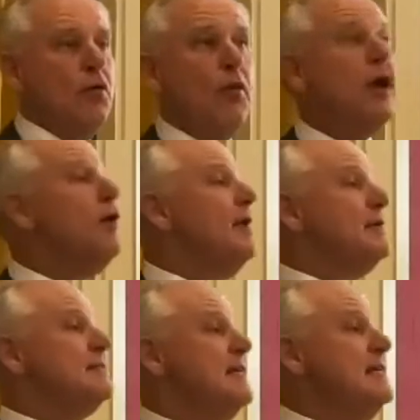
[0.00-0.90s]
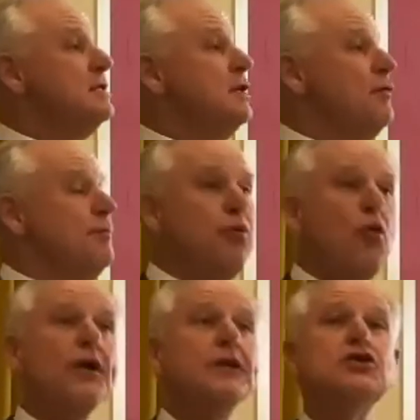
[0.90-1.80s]
We are in a season of
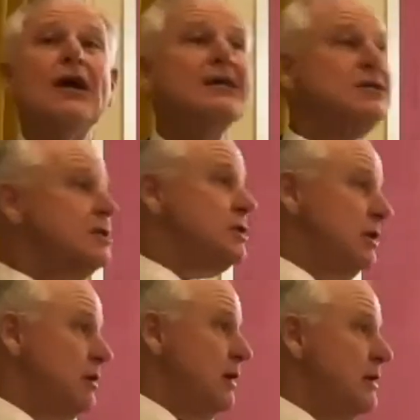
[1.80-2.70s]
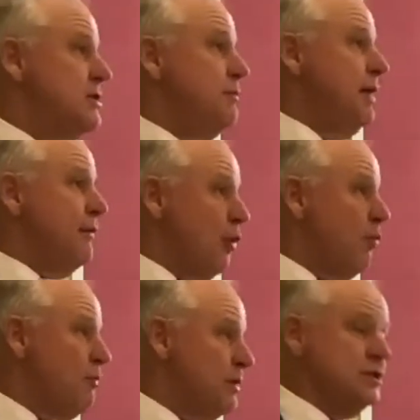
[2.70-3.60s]
important transition in CBF
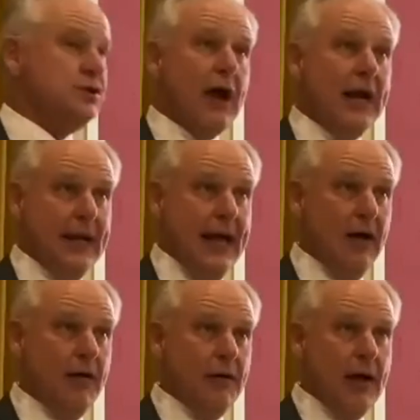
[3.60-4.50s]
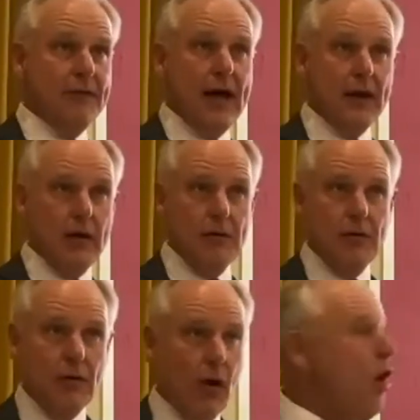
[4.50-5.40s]
Global Missions right now. I've got
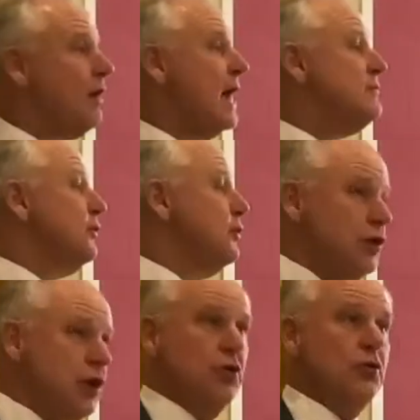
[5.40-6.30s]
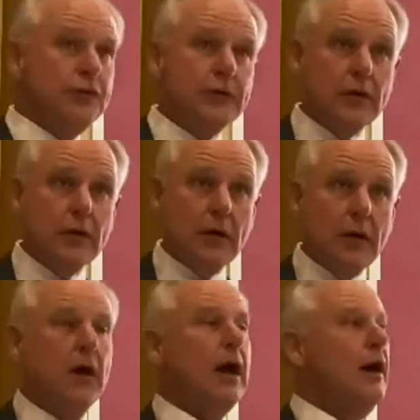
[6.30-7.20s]
all kinds of good news.
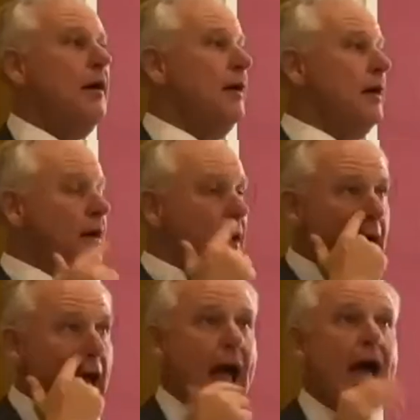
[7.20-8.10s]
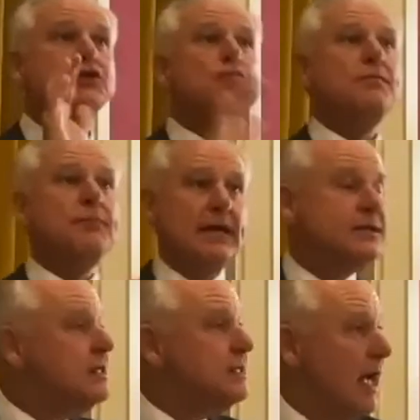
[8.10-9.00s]
As we
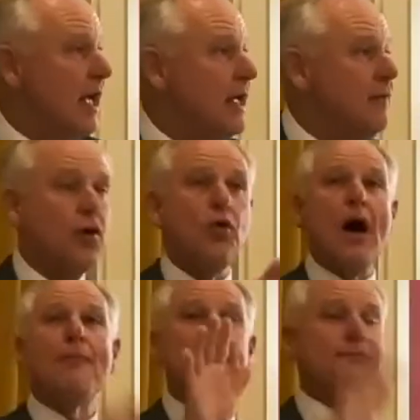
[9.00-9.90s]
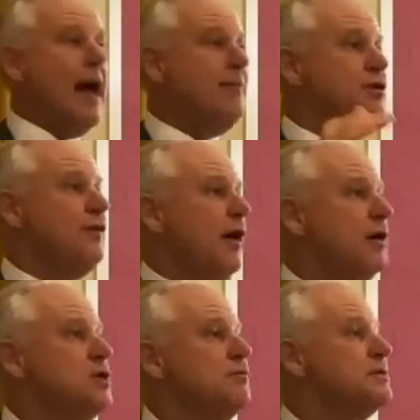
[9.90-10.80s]
meet today, the Cooperative Baptist
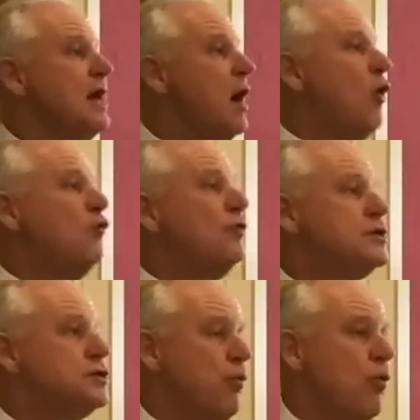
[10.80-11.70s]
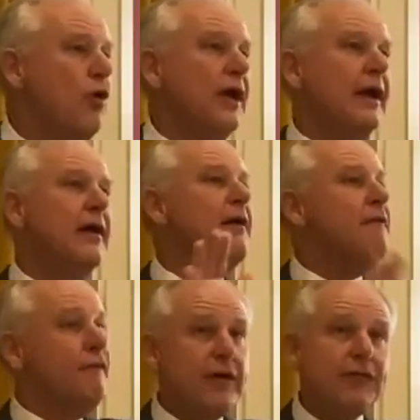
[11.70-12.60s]
Fellowship is not only supporting
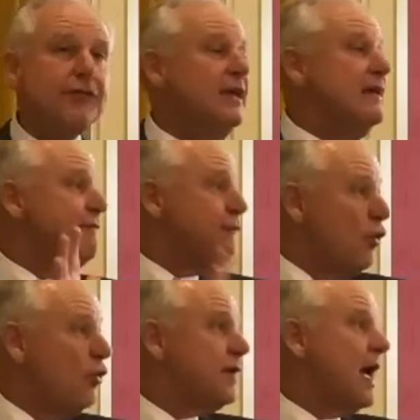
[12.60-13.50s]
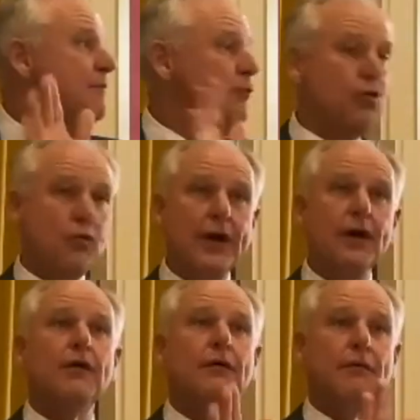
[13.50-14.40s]
50 full-time
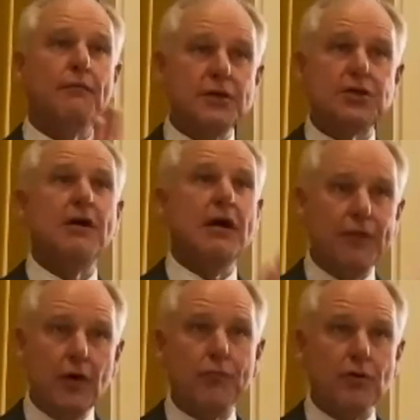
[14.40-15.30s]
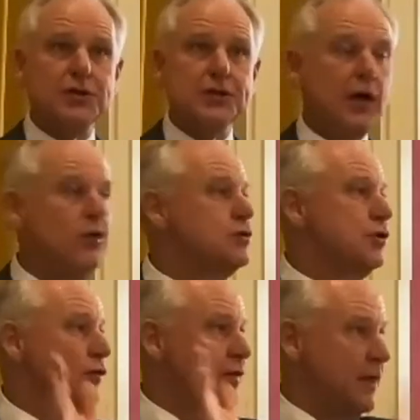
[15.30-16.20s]
career missionary field personnel who
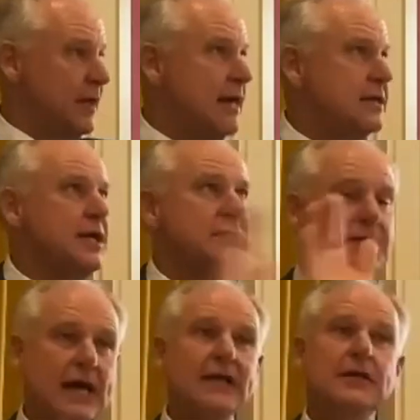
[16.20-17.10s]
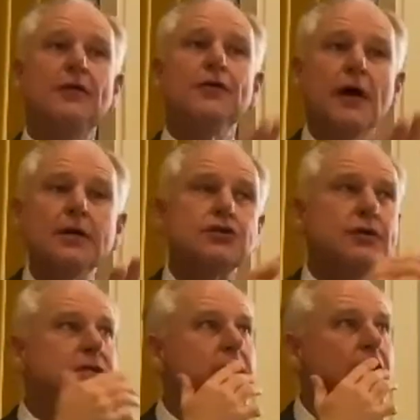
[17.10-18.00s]
serve in the United States and 19 other
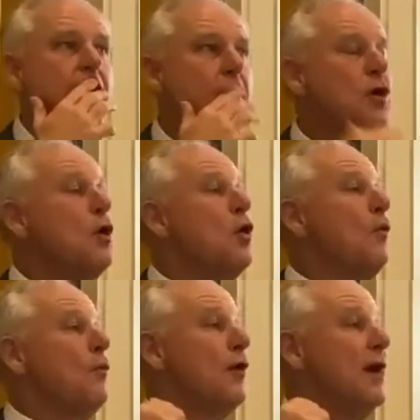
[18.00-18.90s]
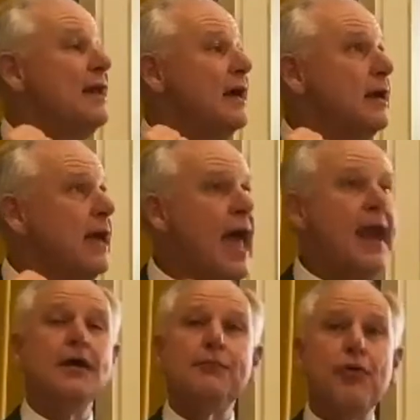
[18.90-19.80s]
countries. We're in a
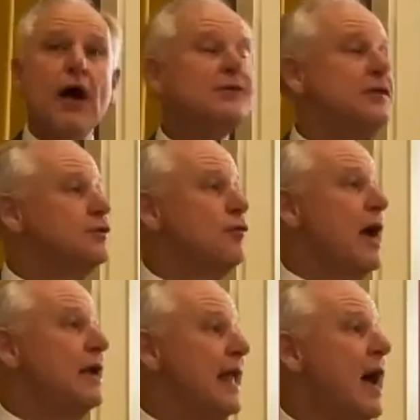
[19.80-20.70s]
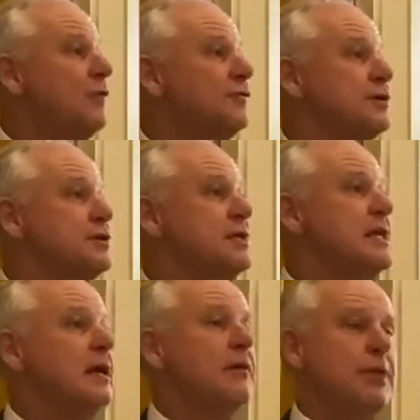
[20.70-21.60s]
candidate process right now to
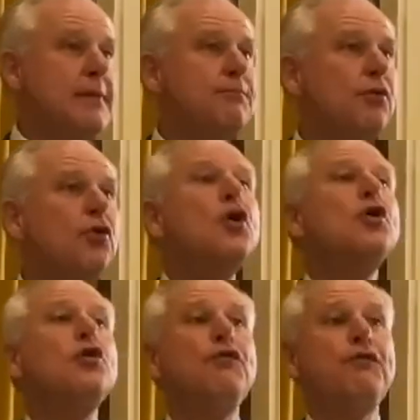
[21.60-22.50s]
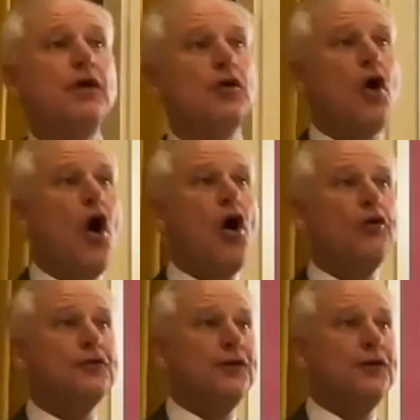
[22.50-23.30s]
seek people who feel called